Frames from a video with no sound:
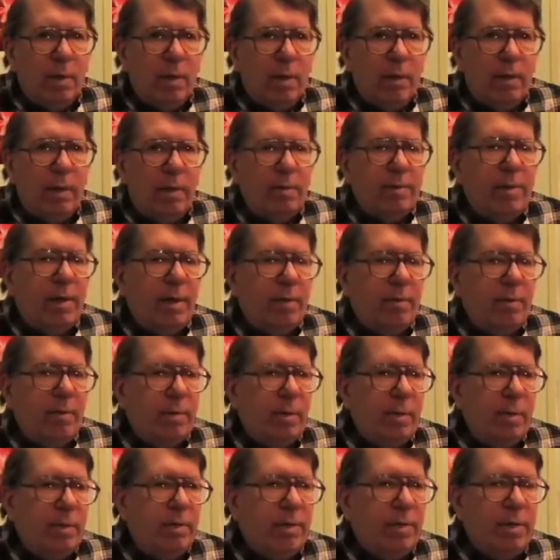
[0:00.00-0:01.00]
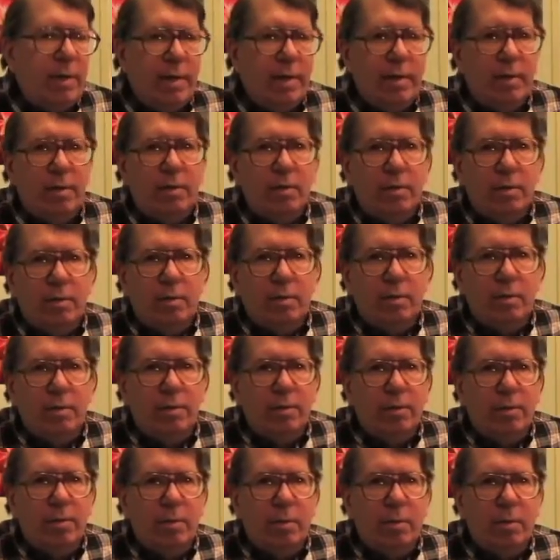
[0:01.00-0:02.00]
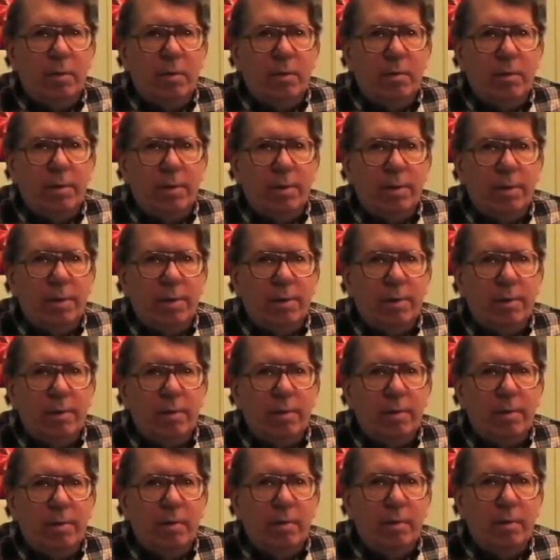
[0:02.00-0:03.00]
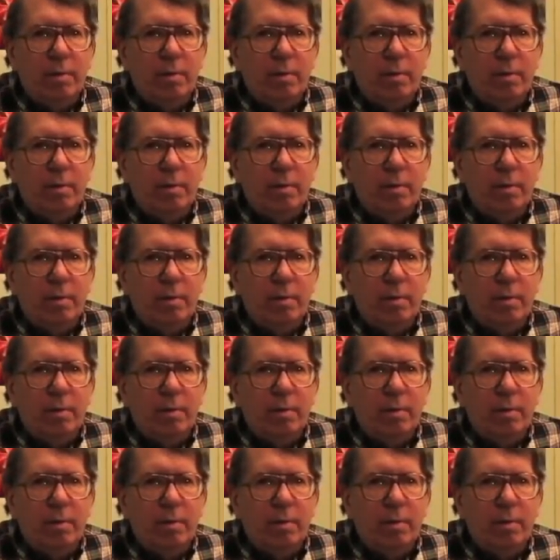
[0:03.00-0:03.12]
and I was actually assigned to Norm Horowitz as a